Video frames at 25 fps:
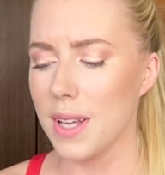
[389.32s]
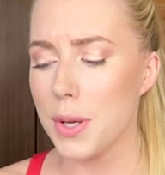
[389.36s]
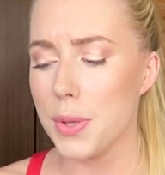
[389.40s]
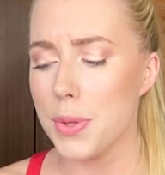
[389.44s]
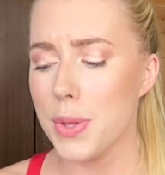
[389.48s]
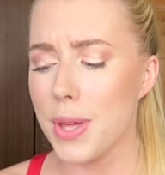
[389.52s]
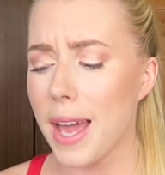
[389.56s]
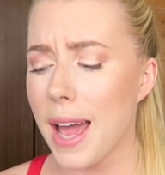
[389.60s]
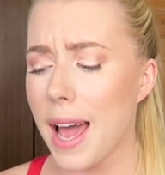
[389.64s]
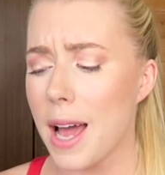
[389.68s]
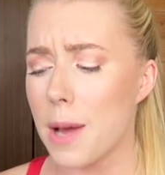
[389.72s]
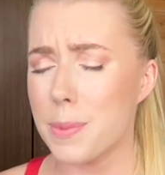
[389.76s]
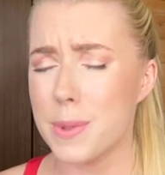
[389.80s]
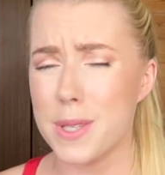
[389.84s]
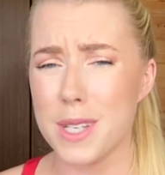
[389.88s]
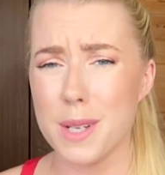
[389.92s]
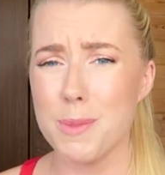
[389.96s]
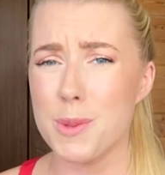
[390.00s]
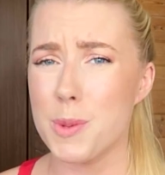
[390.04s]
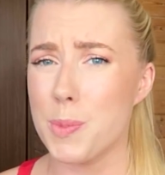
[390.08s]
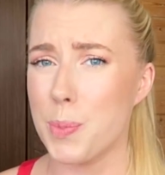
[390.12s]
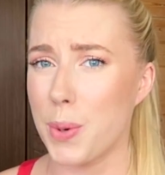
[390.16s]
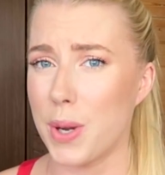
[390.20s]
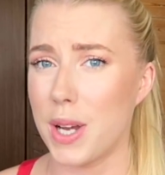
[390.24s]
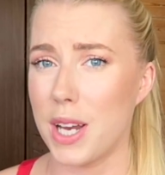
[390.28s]
The app
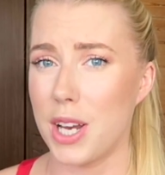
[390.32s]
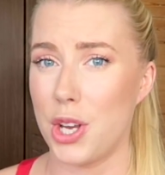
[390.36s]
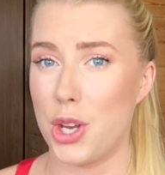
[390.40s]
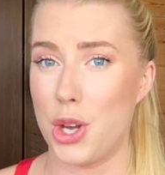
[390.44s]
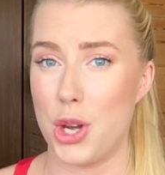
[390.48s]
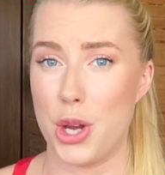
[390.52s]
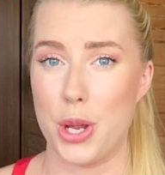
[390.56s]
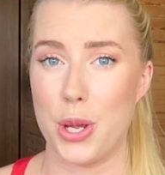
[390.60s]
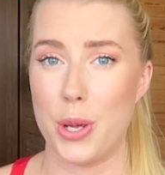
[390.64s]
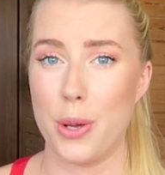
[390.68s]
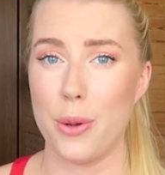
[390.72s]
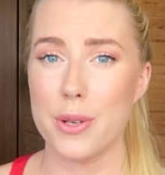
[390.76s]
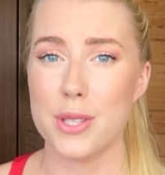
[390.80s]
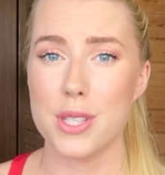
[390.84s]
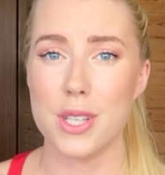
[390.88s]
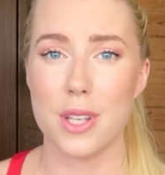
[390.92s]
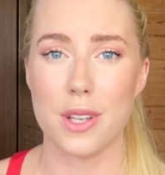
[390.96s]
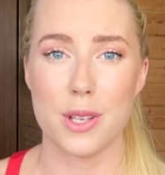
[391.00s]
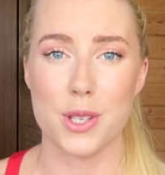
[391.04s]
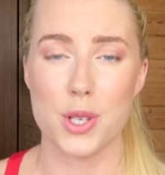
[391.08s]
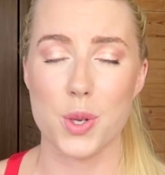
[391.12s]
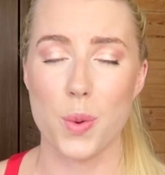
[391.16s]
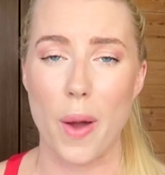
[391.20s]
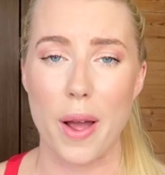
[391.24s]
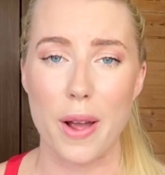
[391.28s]
seems pretty new, so
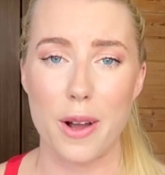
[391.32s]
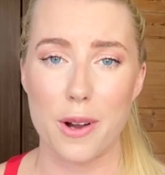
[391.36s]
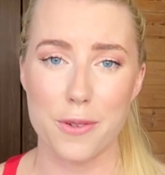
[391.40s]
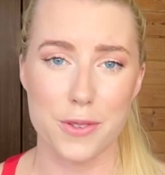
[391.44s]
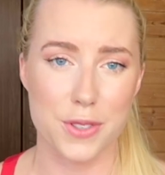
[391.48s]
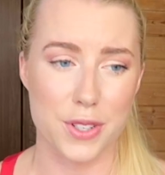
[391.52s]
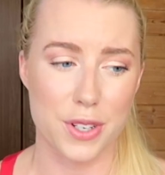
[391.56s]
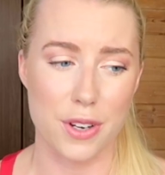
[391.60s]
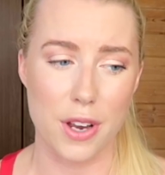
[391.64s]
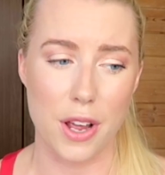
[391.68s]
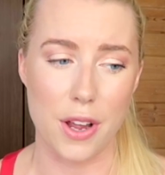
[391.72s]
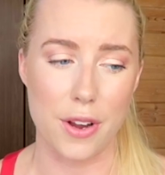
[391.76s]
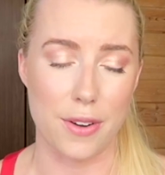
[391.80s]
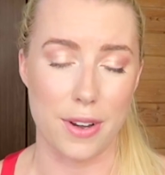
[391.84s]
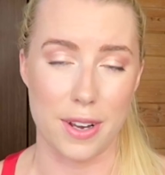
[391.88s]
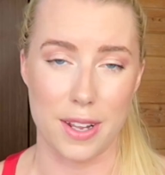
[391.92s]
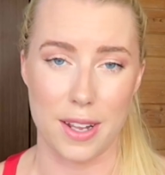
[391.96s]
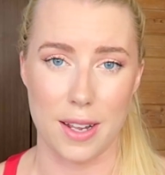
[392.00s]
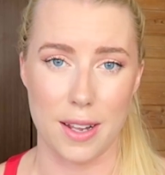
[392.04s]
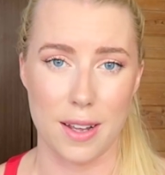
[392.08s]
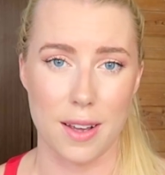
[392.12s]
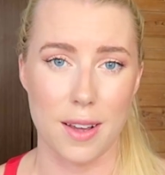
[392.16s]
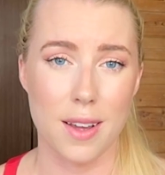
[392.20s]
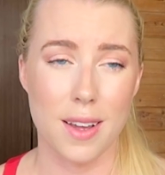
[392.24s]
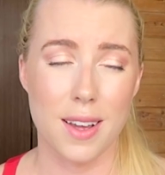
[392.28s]
there's quite often
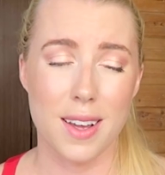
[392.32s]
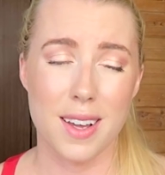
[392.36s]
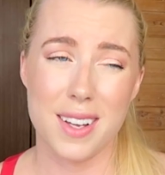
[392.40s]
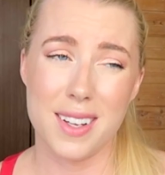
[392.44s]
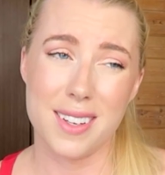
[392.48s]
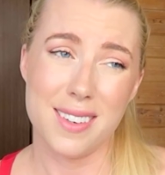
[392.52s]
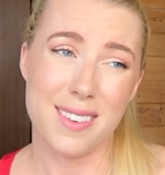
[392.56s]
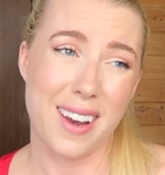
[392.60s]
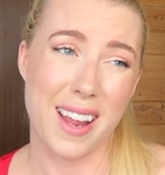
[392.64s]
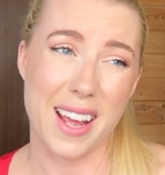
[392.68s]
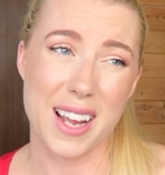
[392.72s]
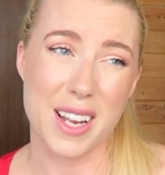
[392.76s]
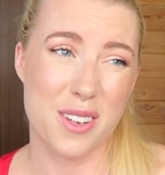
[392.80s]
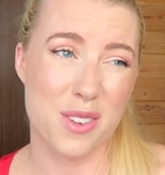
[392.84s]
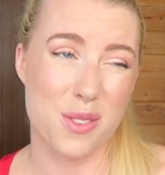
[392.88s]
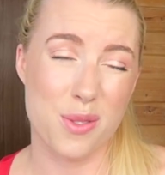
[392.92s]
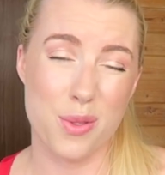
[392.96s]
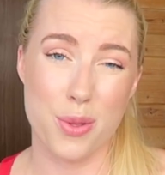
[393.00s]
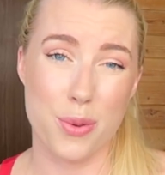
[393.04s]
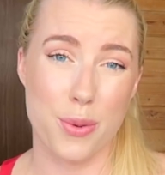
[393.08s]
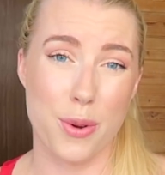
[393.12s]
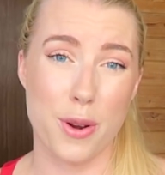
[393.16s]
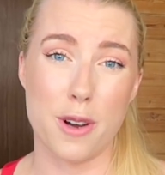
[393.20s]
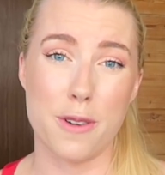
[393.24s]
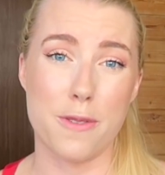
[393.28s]
only like
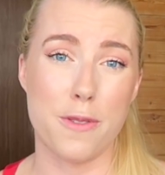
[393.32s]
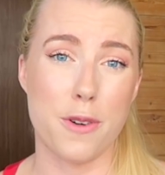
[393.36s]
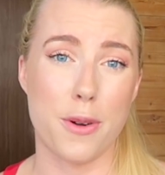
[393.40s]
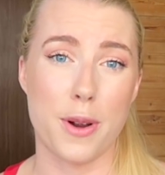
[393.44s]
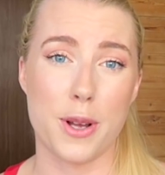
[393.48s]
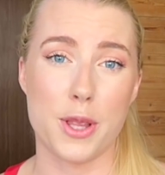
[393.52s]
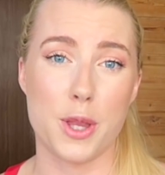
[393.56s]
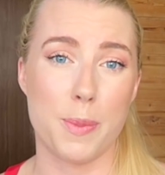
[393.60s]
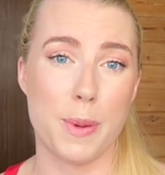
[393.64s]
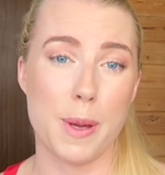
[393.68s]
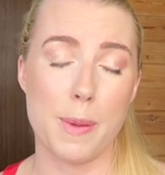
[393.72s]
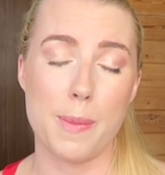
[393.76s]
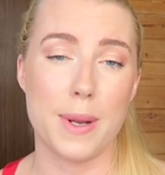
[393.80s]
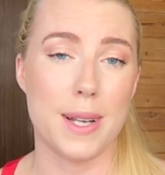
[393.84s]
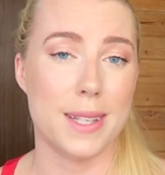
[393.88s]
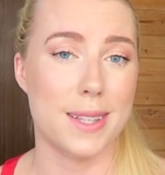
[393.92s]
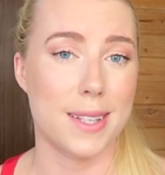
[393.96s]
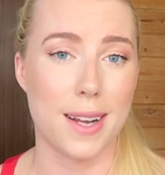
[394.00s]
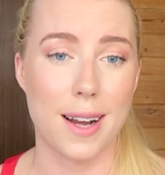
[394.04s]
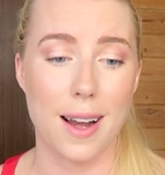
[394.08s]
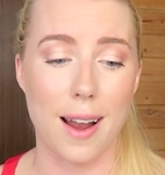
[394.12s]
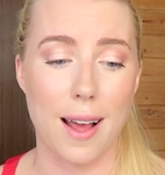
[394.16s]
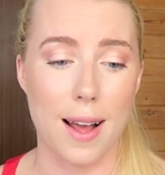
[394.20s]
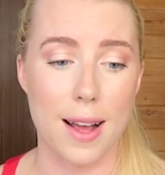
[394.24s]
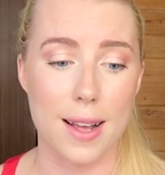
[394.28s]
3 or 4 other people in
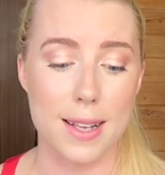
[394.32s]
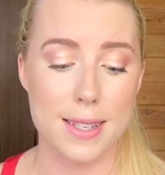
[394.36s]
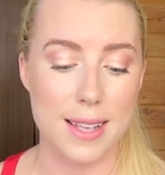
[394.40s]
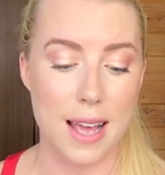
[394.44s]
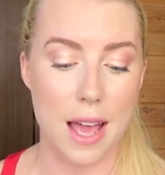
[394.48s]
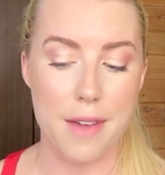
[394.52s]
the class.